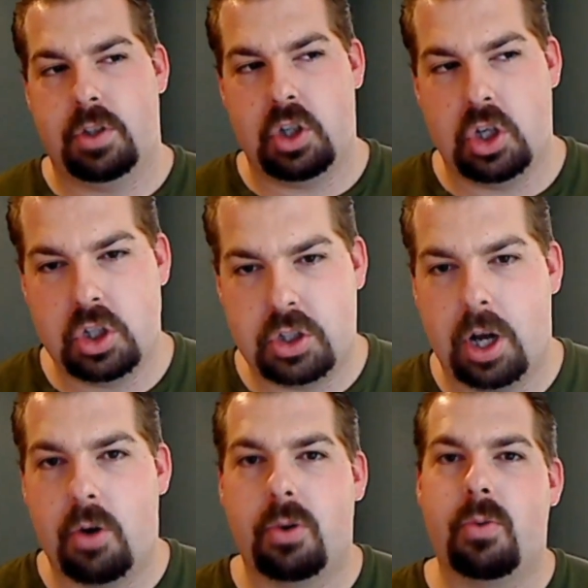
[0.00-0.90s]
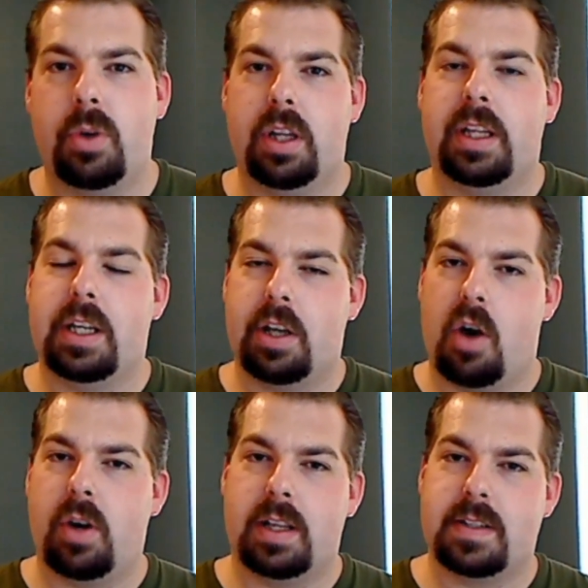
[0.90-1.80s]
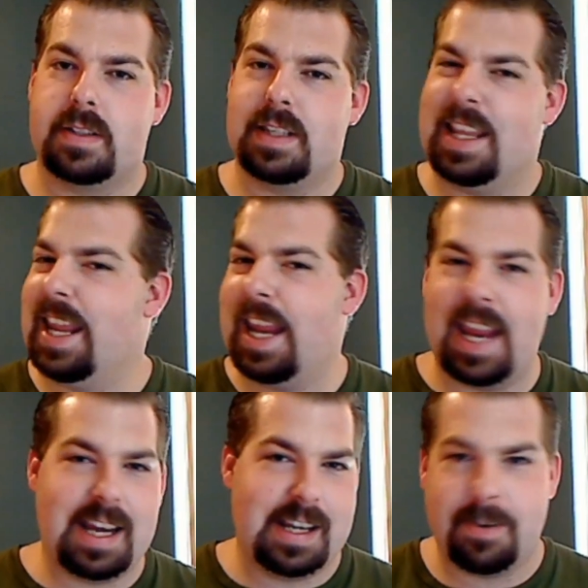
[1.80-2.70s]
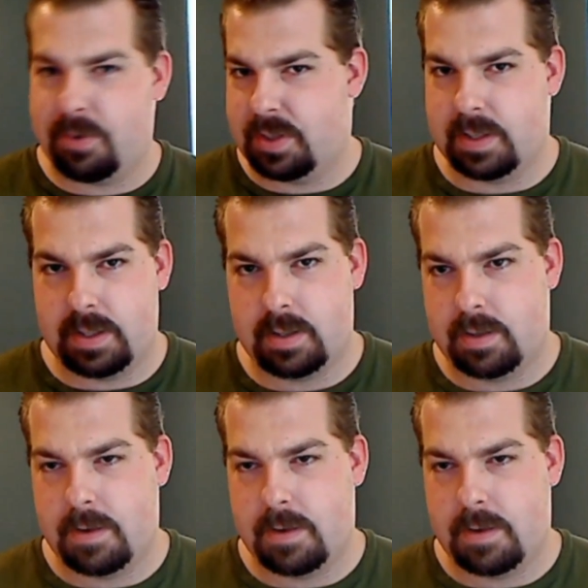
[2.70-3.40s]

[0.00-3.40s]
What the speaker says: you don't really notice any differences.